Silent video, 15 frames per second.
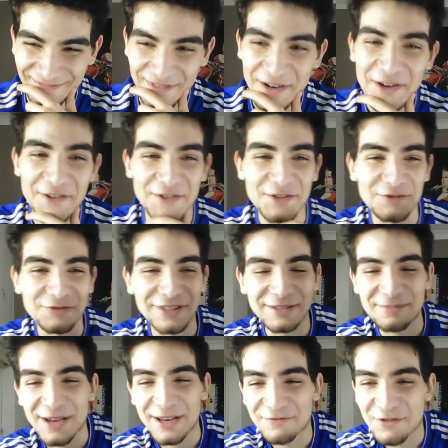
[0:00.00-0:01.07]
Arsenal really
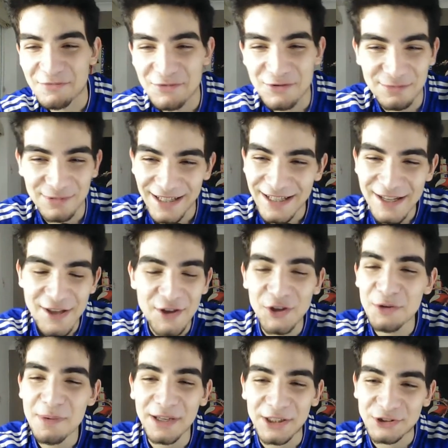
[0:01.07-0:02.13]
paid for ball play.
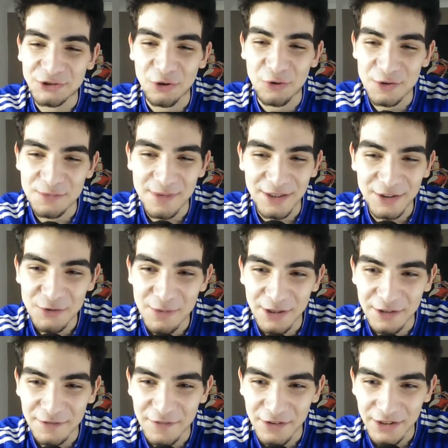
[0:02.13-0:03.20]
You man are jokes, man. You man
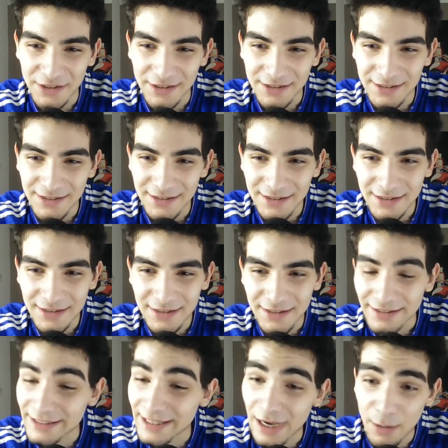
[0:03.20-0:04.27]
are funny.
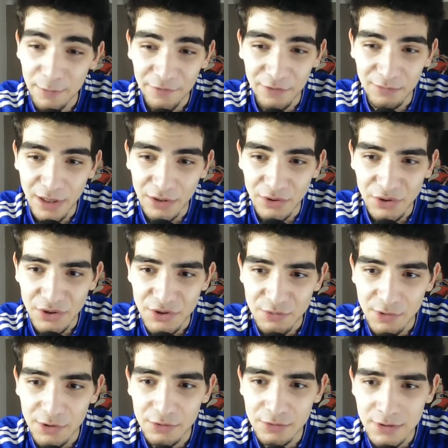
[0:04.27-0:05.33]
Yeah, I'm from London as
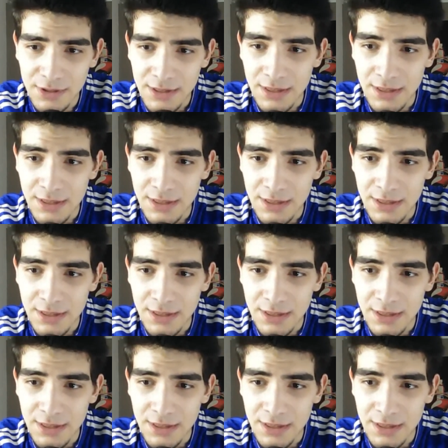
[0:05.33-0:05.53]
well.